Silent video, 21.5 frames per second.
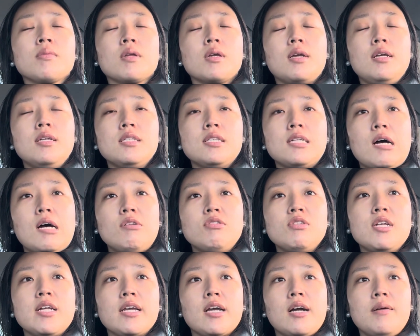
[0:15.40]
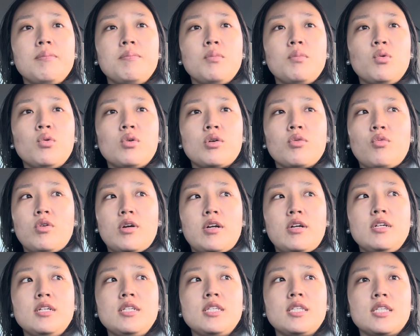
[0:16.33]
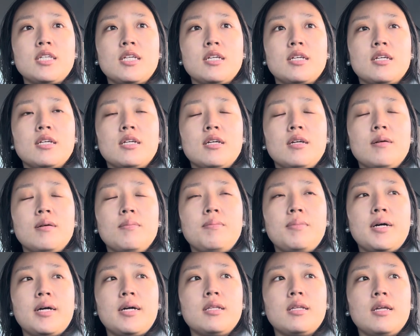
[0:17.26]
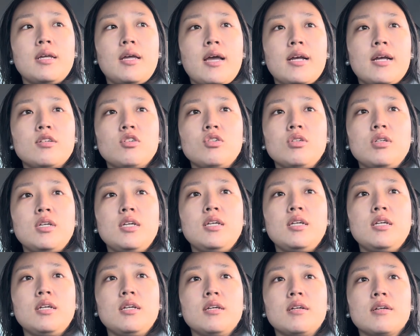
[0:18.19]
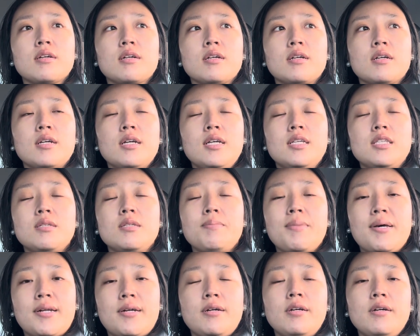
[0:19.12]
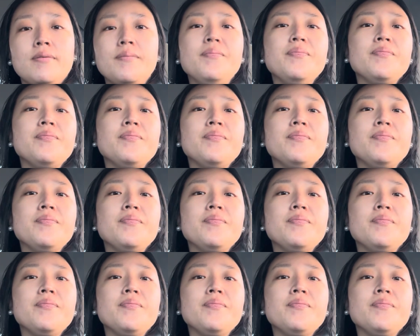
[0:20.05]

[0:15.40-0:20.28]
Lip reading: It sounds like I'm more worse, but actually it's better.